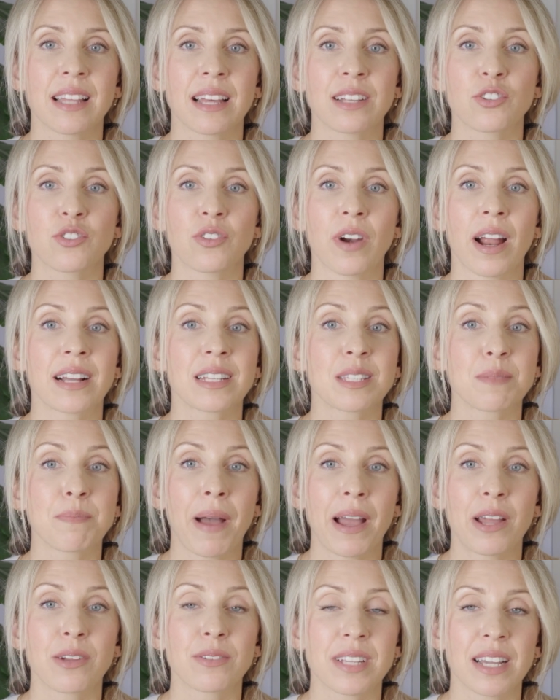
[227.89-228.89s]
that tracks
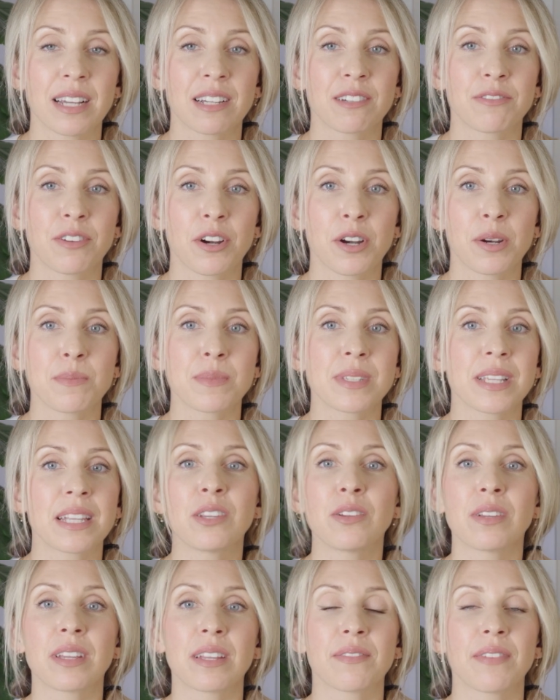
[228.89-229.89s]
biotech firms, and
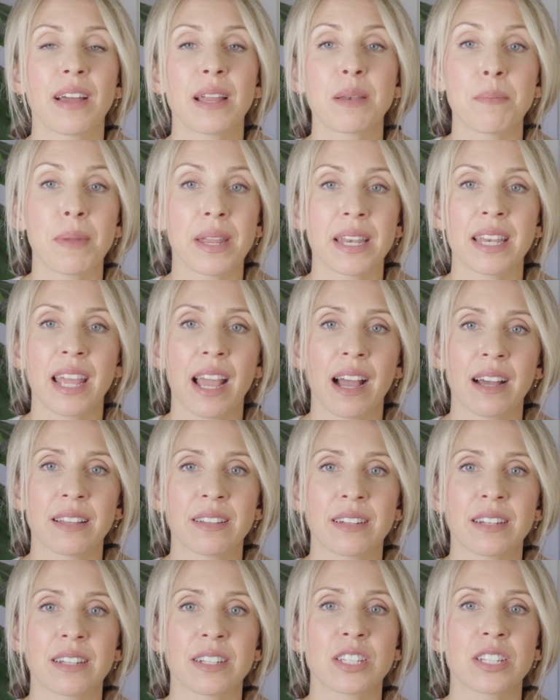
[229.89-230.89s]
you can find many
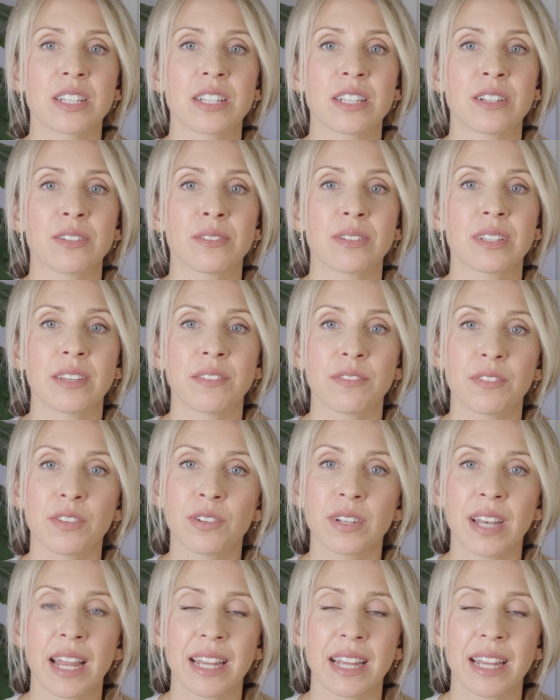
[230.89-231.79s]
other to give you